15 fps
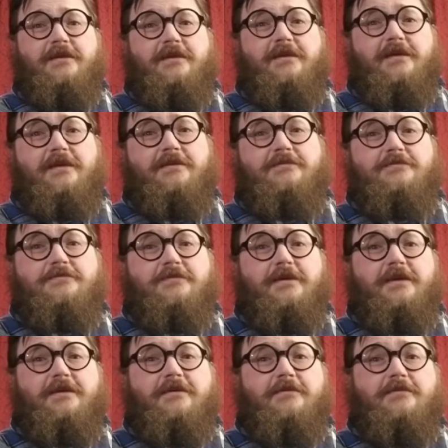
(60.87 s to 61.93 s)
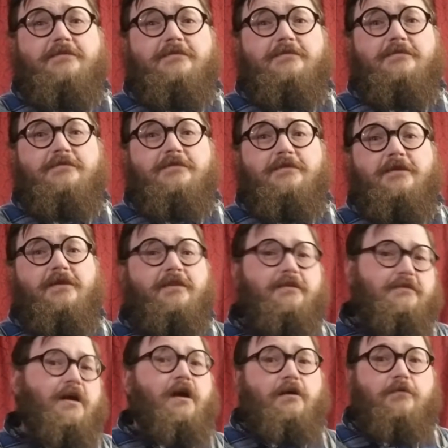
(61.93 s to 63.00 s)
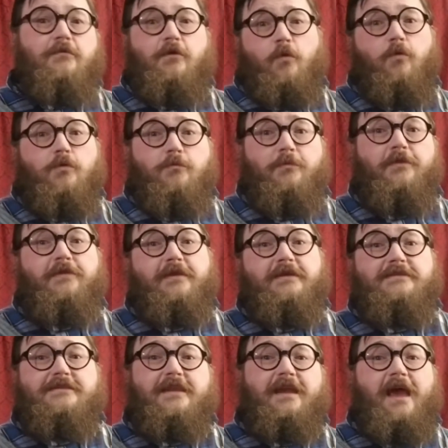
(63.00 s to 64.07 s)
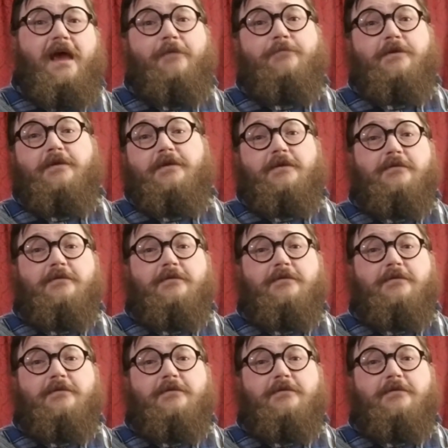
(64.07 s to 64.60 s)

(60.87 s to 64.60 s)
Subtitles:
intrigue. There are horrible things that happen,